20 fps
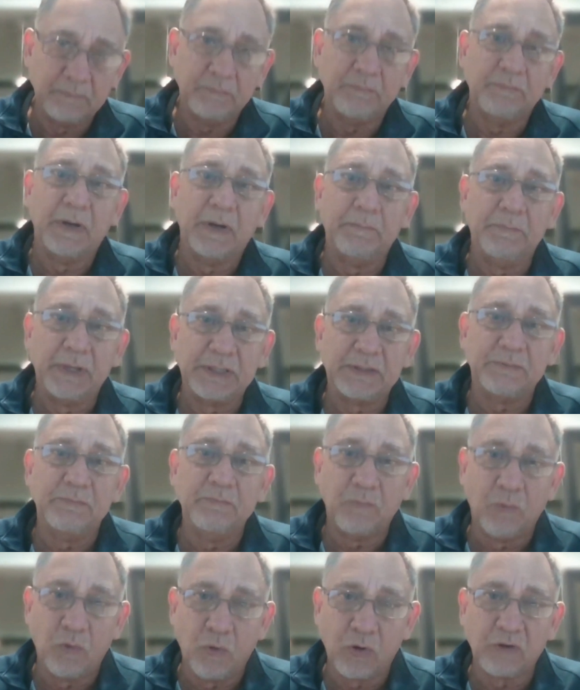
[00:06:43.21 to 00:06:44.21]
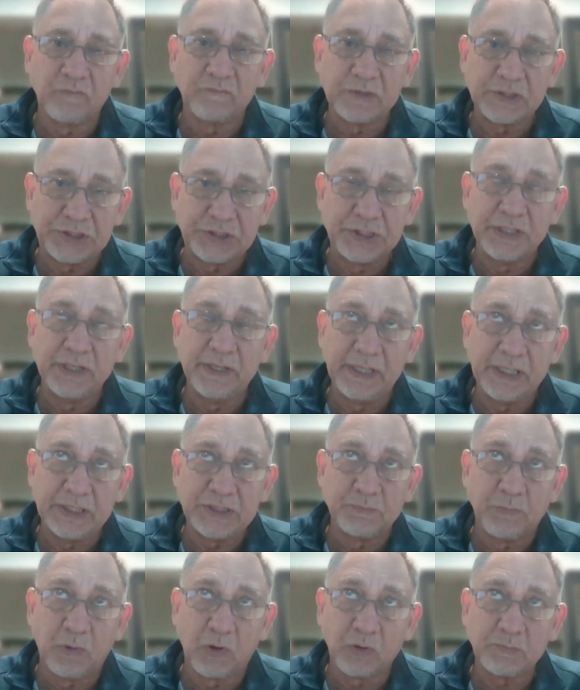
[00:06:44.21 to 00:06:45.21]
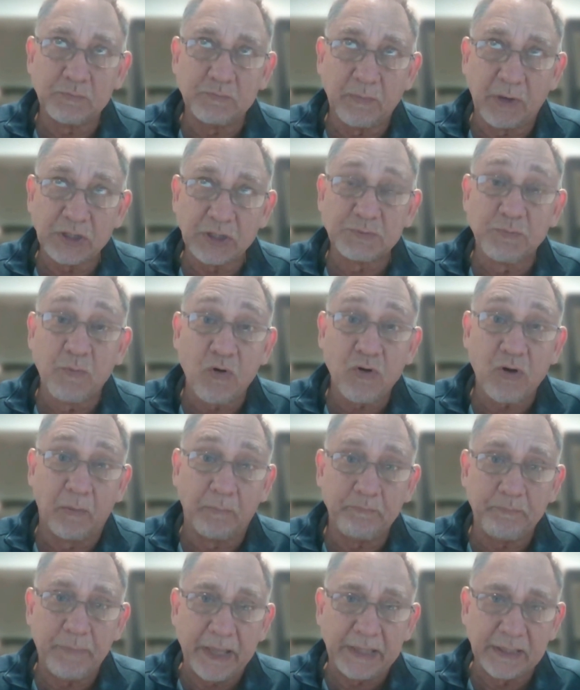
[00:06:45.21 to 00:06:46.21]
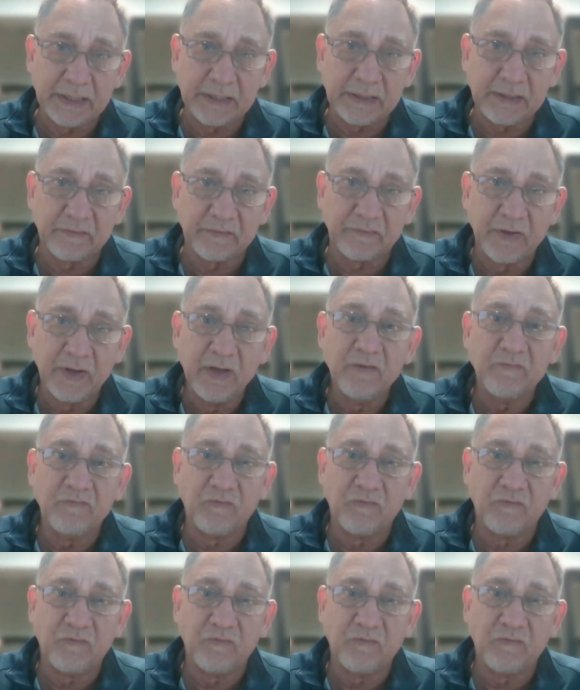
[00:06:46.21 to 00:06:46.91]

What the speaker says: a bit more of a churn. It's much more competitive